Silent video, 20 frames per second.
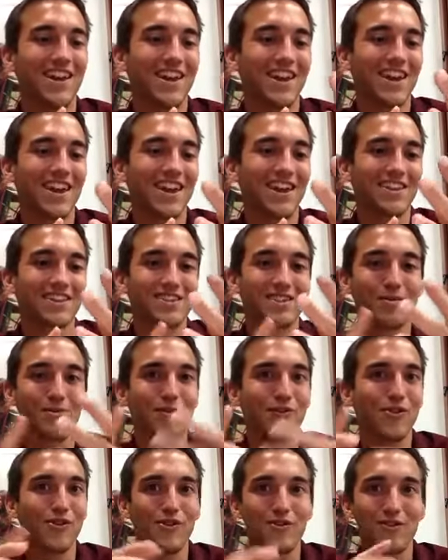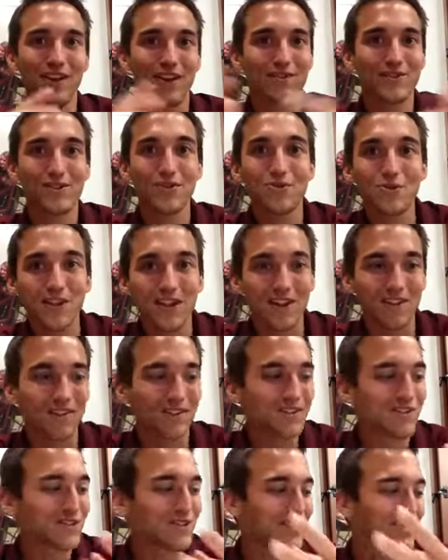and some of you even have 2 in
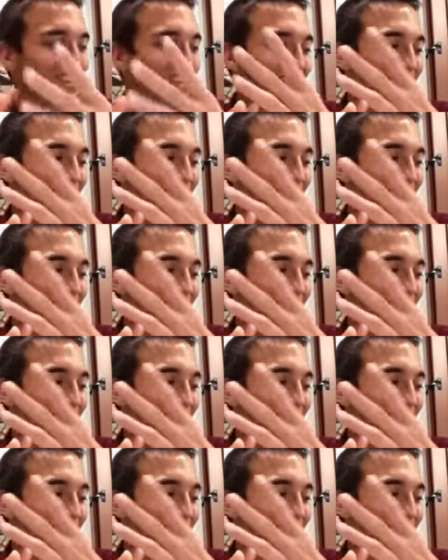English,